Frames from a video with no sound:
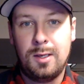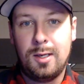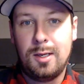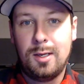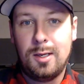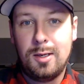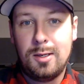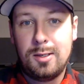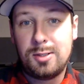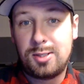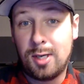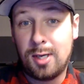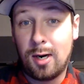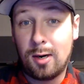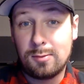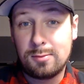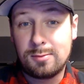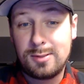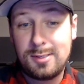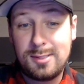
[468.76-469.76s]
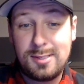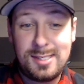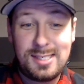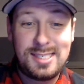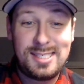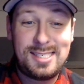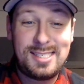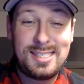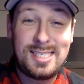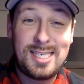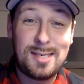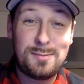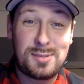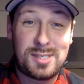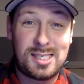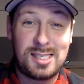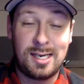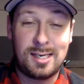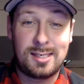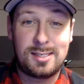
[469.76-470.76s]
So, tip
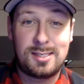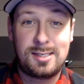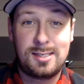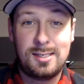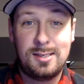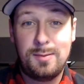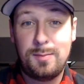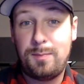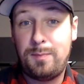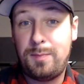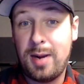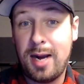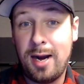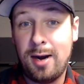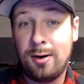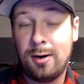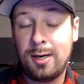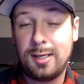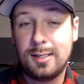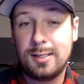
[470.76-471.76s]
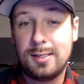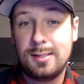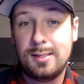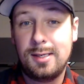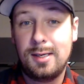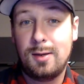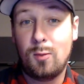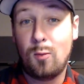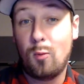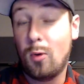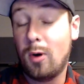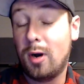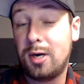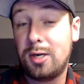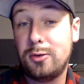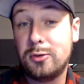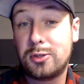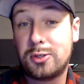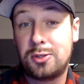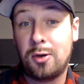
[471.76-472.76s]
6, pairing. Where do
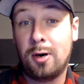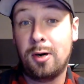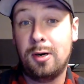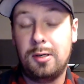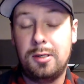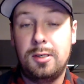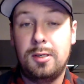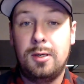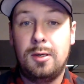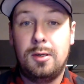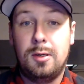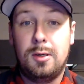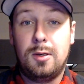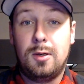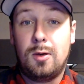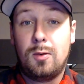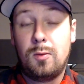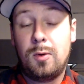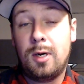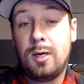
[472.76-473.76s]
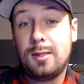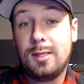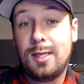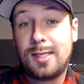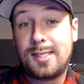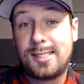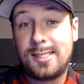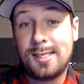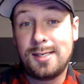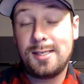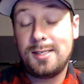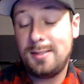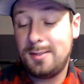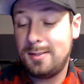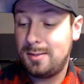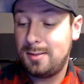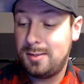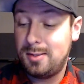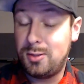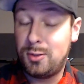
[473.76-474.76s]
you start? Well, let's see.
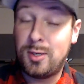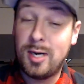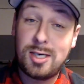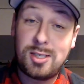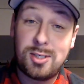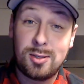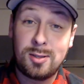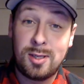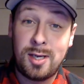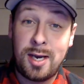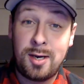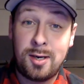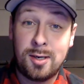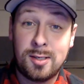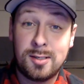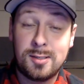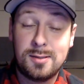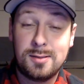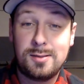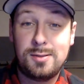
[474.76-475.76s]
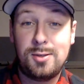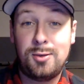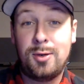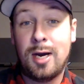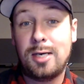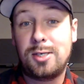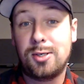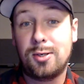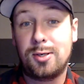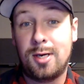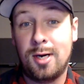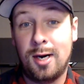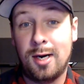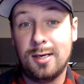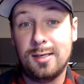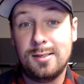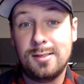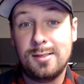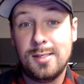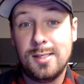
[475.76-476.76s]
You got your lighter, you got your cut,
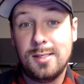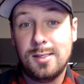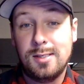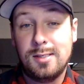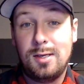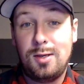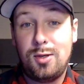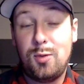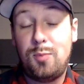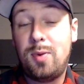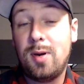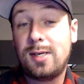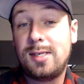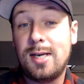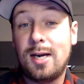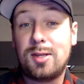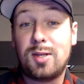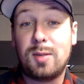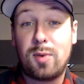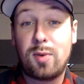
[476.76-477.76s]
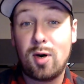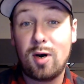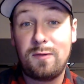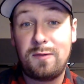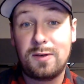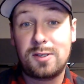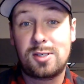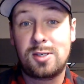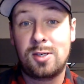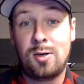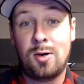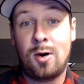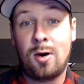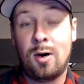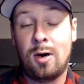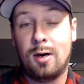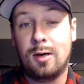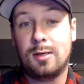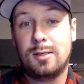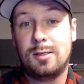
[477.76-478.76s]
you picked out the perfect
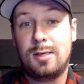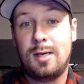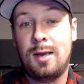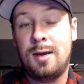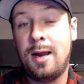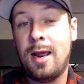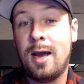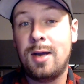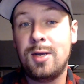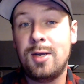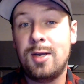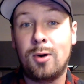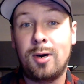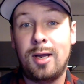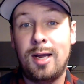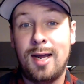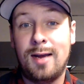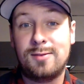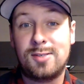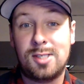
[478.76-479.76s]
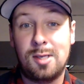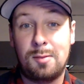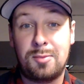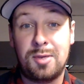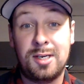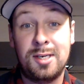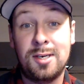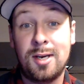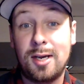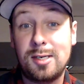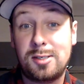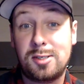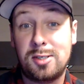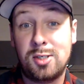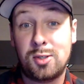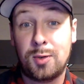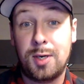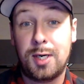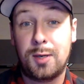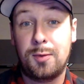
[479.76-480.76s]
cigar, and now you want to have something nice to
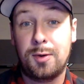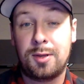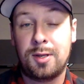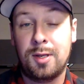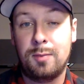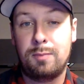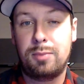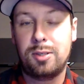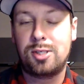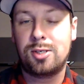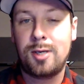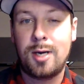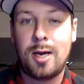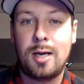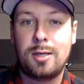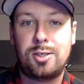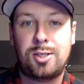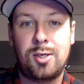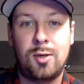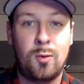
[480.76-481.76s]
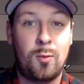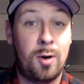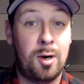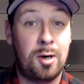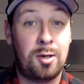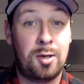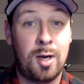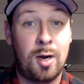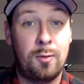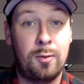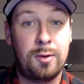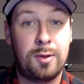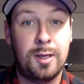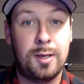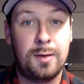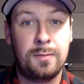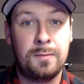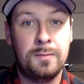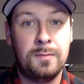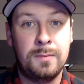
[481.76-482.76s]
drink with it, but you're not sure where to go with it.
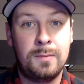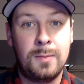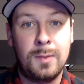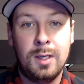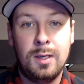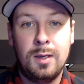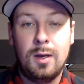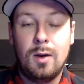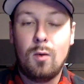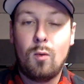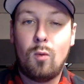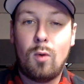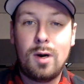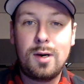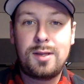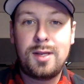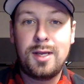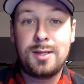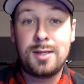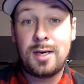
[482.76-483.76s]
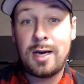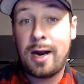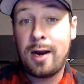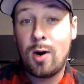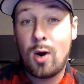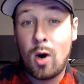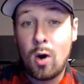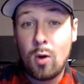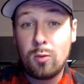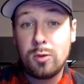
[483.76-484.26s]
One thing that I always